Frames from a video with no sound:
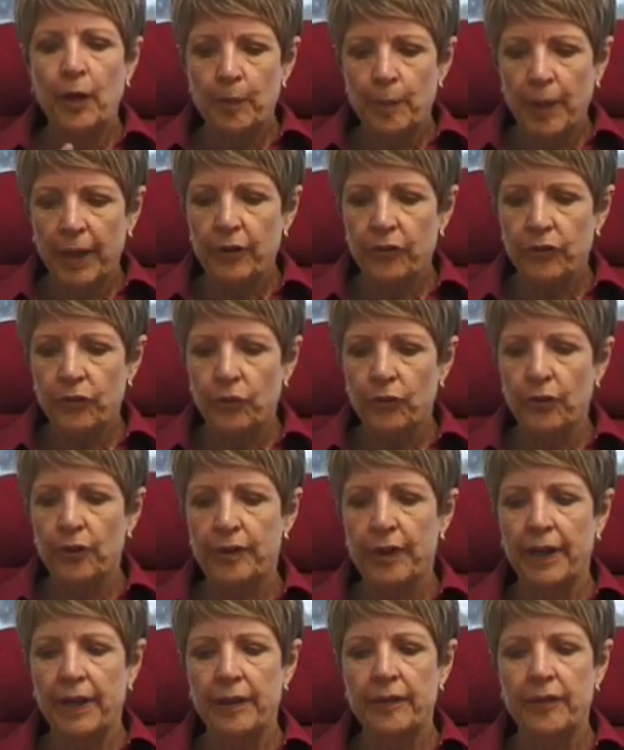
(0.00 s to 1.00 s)
Make sure
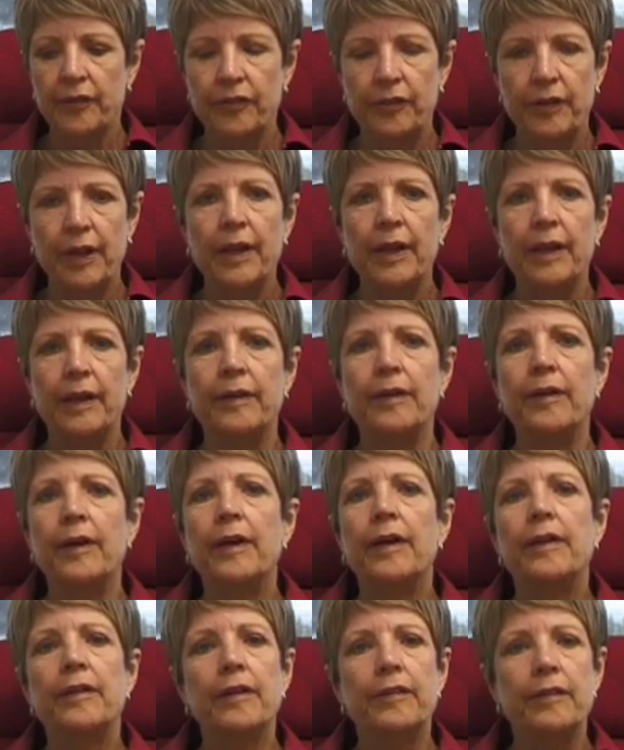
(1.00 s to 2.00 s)
that they understand
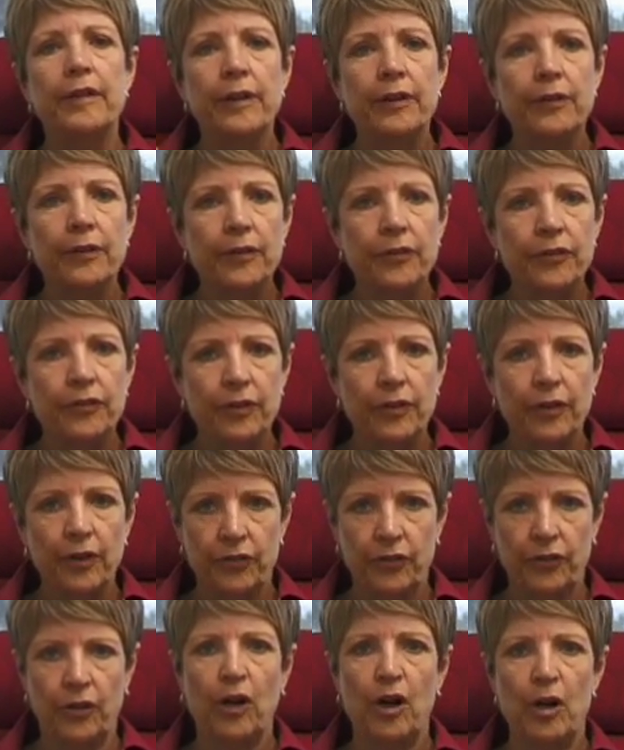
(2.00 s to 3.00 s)
that there is
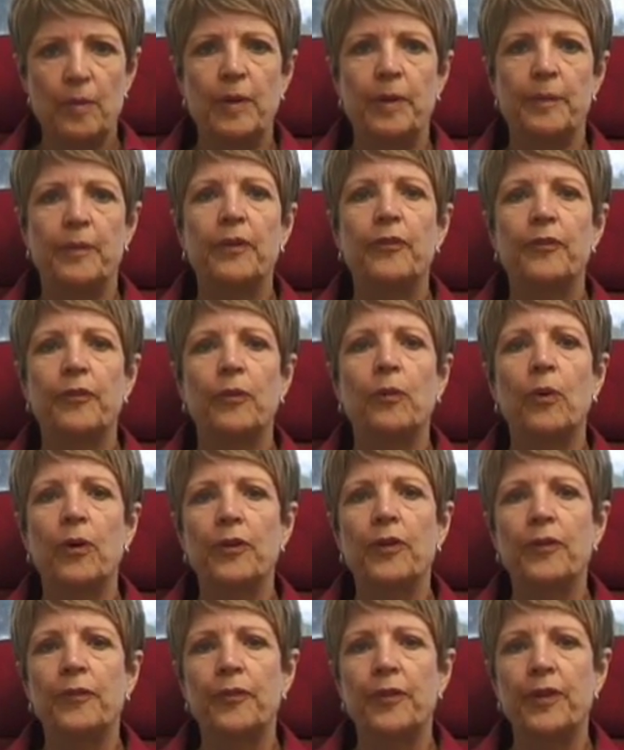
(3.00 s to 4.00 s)
a time limit
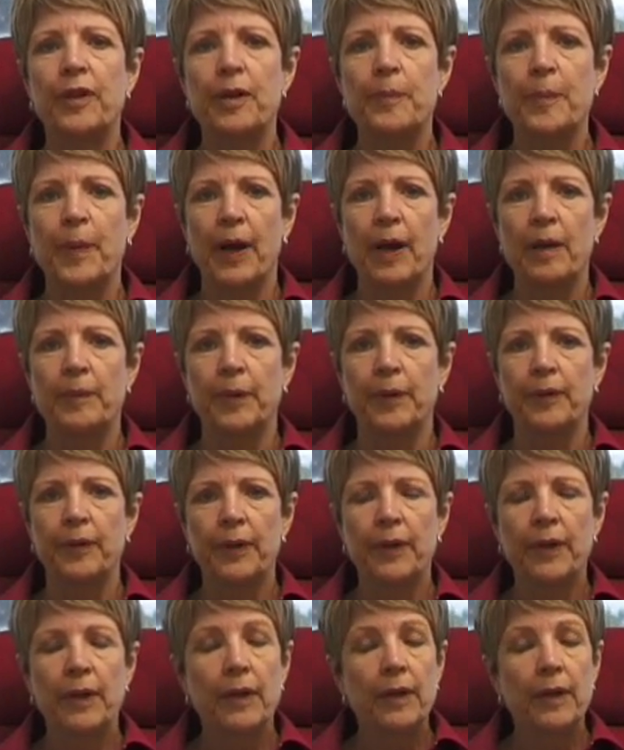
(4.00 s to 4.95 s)
for their payment.